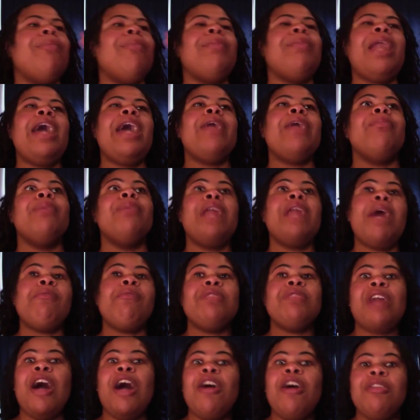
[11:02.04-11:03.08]
like, but I
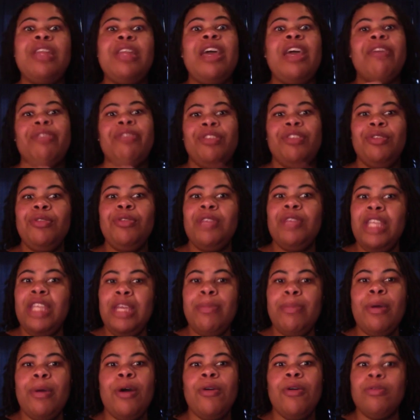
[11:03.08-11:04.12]
was all that for you to
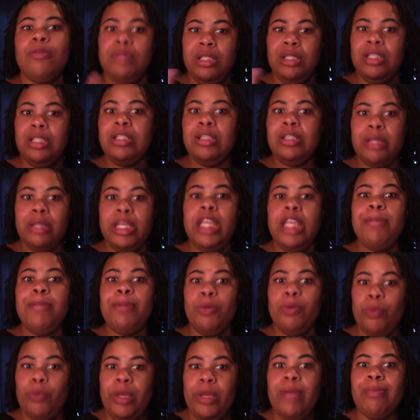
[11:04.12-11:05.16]
keep on
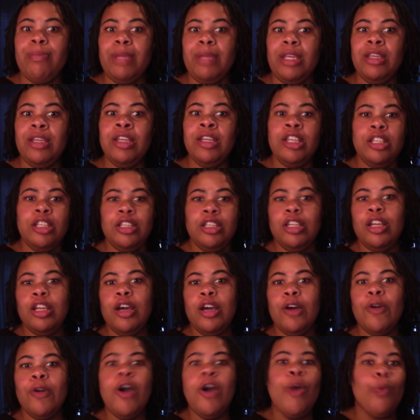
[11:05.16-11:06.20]
keeping with me. You
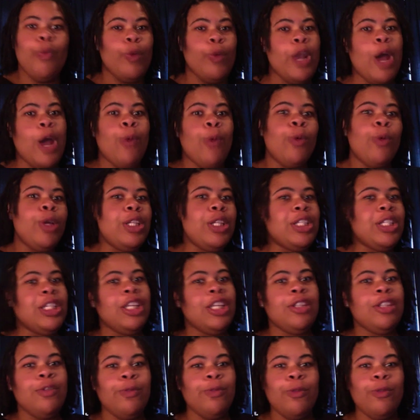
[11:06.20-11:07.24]
know, when I wanted to
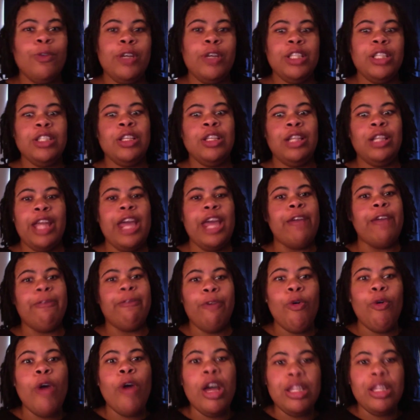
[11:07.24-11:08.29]
get divorced, like
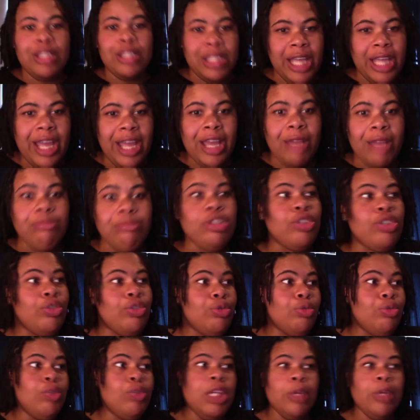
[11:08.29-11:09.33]
four other times,
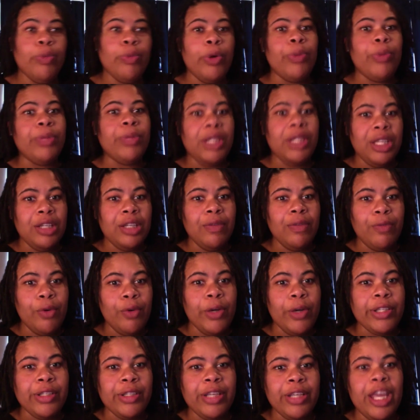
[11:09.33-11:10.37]
you didn't want me to get
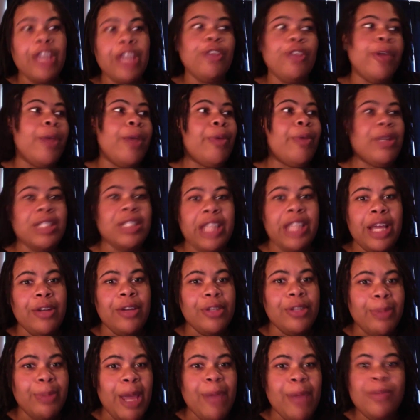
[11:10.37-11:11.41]
divorced. Okay, you ain't want to sign
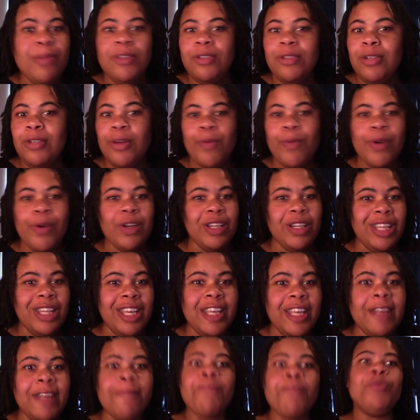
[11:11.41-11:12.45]
those papers. You didn't want to
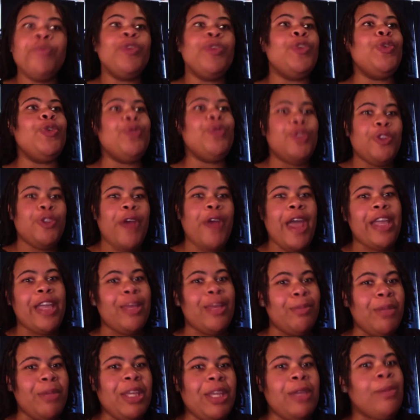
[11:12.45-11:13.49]
leave. You was
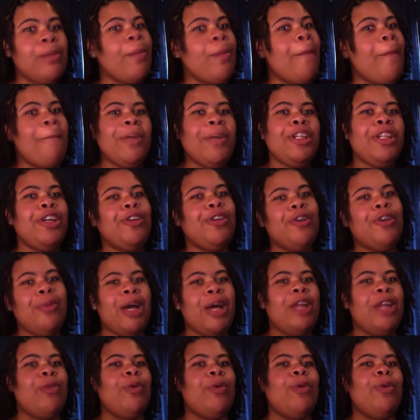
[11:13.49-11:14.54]
tracking me, but don't
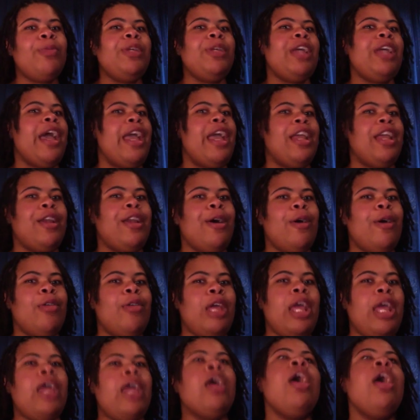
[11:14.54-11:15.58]
nobody want me. I ain't all
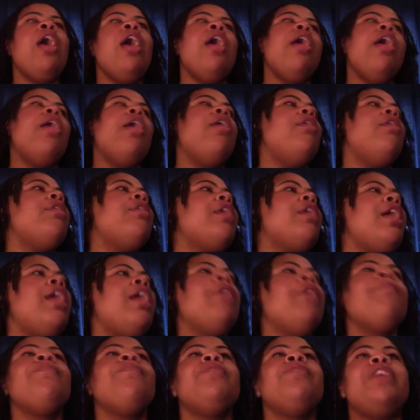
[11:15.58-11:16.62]
that. Uh,
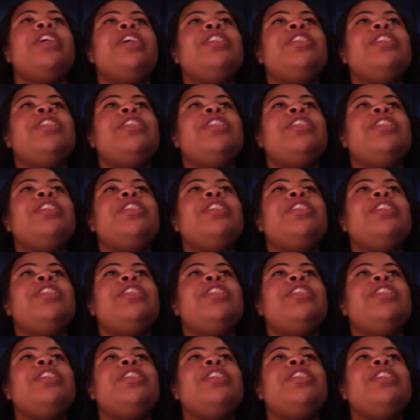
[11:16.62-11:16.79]
okay, that's